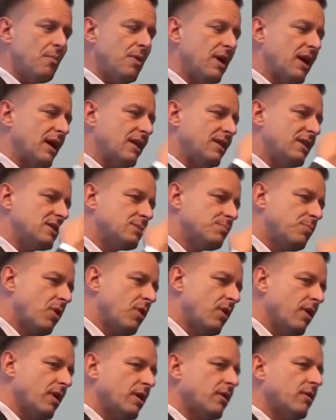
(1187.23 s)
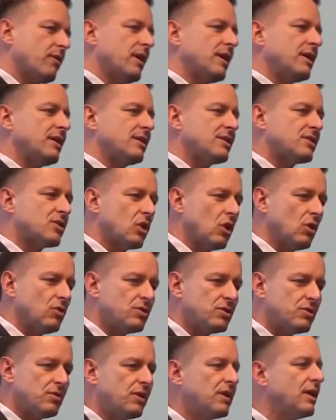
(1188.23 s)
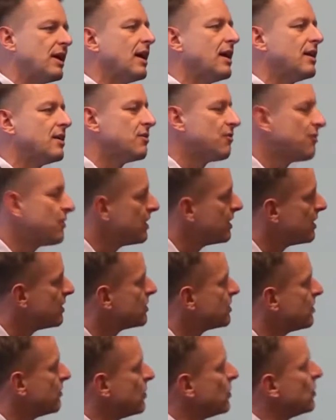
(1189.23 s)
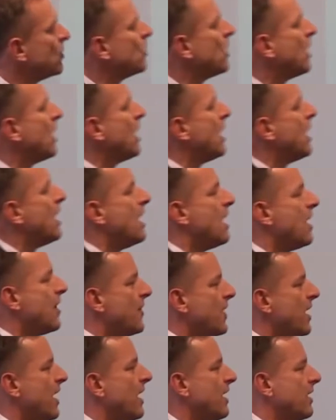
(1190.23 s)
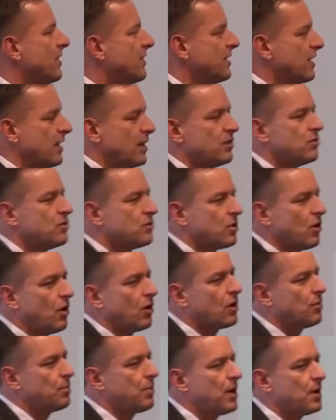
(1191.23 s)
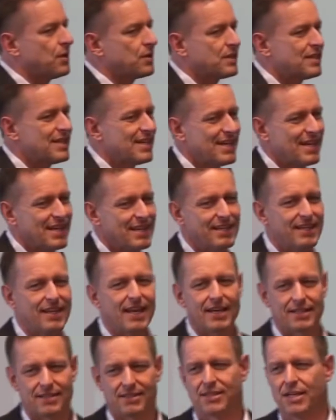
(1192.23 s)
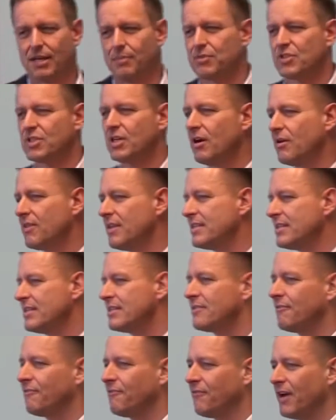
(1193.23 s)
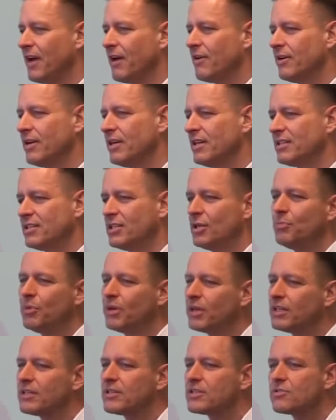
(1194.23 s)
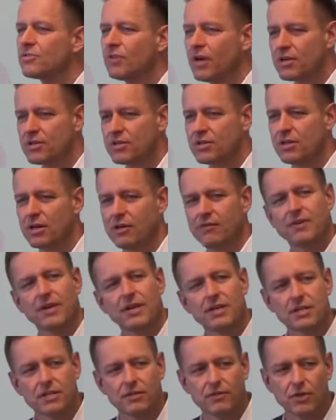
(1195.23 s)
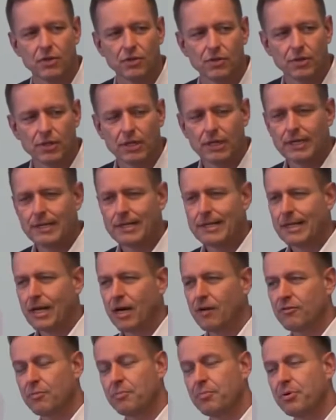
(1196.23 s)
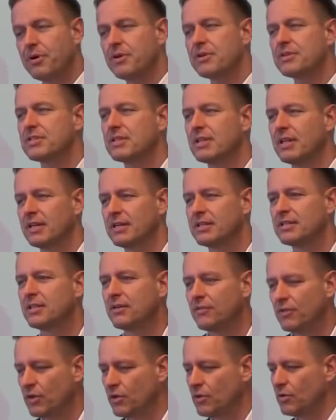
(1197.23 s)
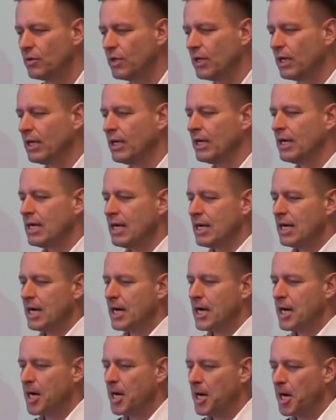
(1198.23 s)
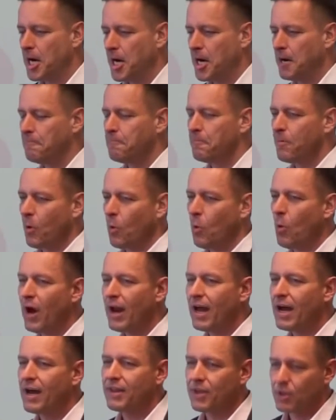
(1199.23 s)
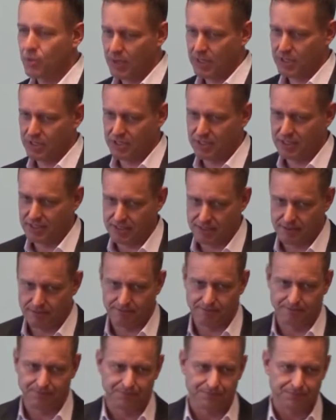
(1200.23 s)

But at this point already, it's close to the end of the interview. And then at the end you talk about the next step. So this is a very typical structure of interview. of a personal interview, what are the questions?